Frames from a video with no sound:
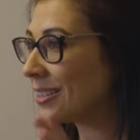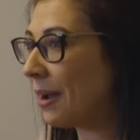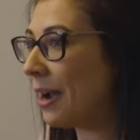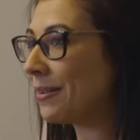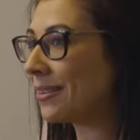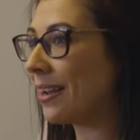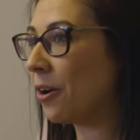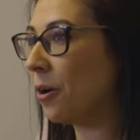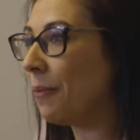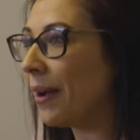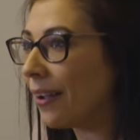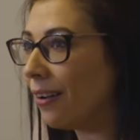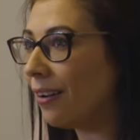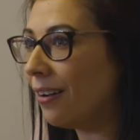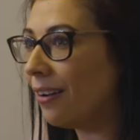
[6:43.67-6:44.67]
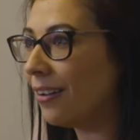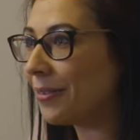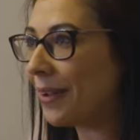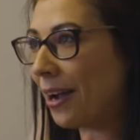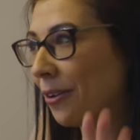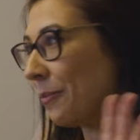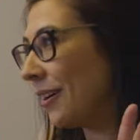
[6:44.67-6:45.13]
So I was like, oh my God,
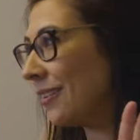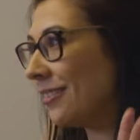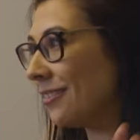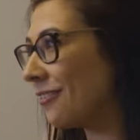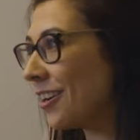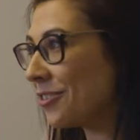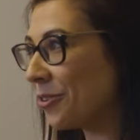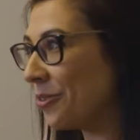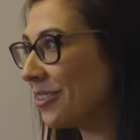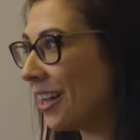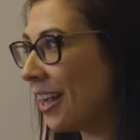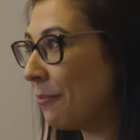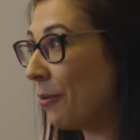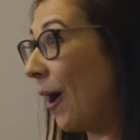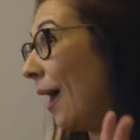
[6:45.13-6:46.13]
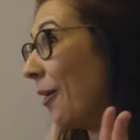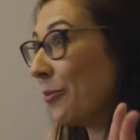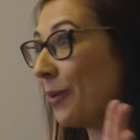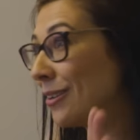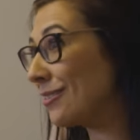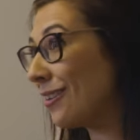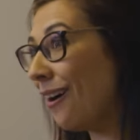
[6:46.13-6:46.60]
house prices crash all the time, or house
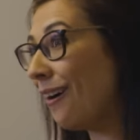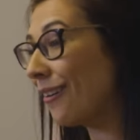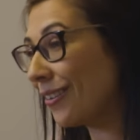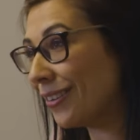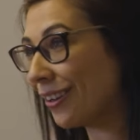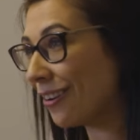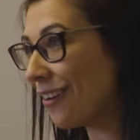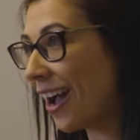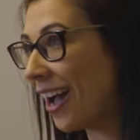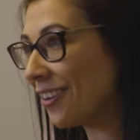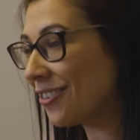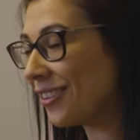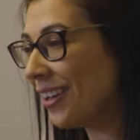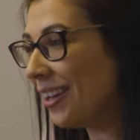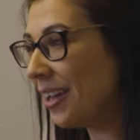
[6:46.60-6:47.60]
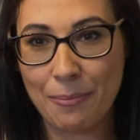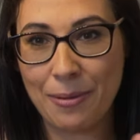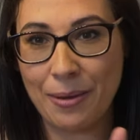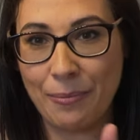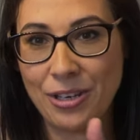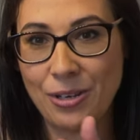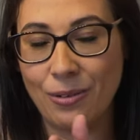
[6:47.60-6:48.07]
prices are going to crash. But
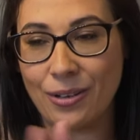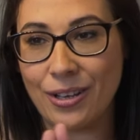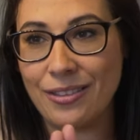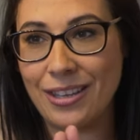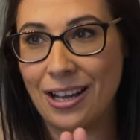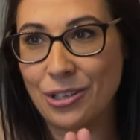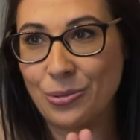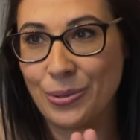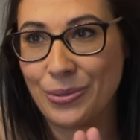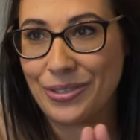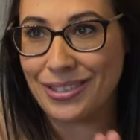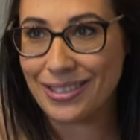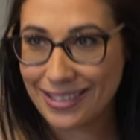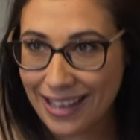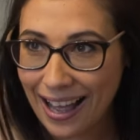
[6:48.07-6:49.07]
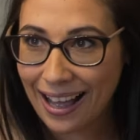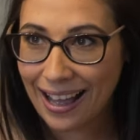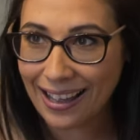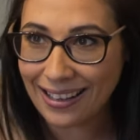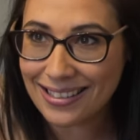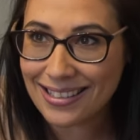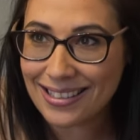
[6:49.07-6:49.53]
then when you look at the actual
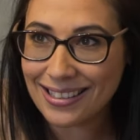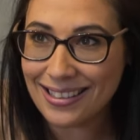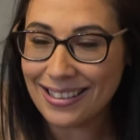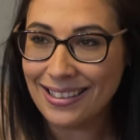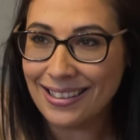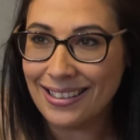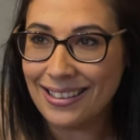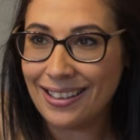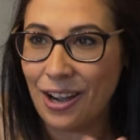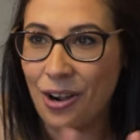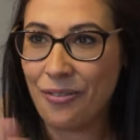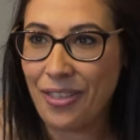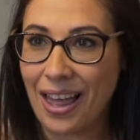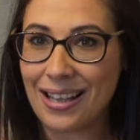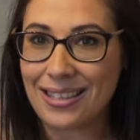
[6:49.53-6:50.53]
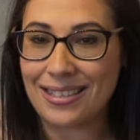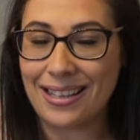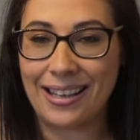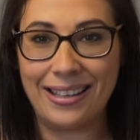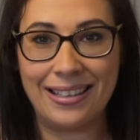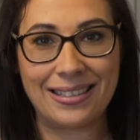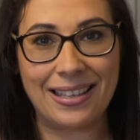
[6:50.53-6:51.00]
stats, over the last,
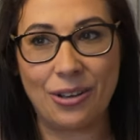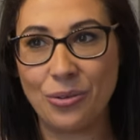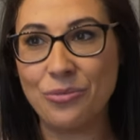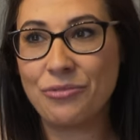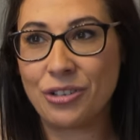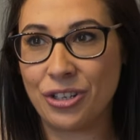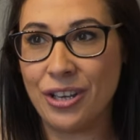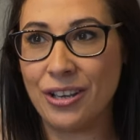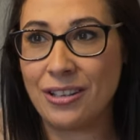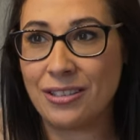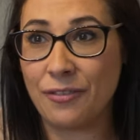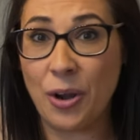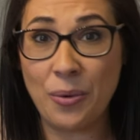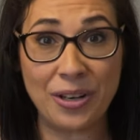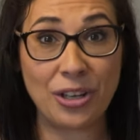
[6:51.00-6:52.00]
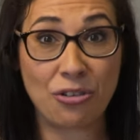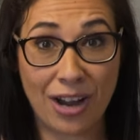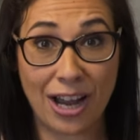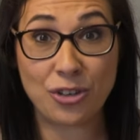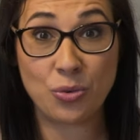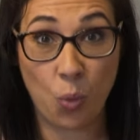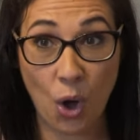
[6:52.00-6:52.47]
like, say 100 years, they've only
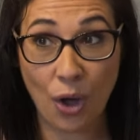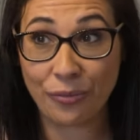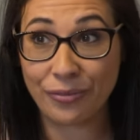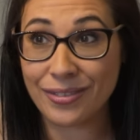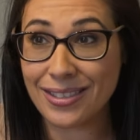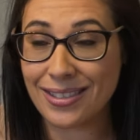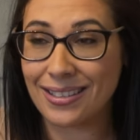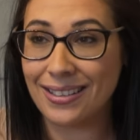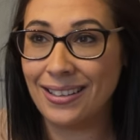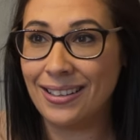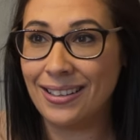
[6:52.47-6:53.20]
crashed once.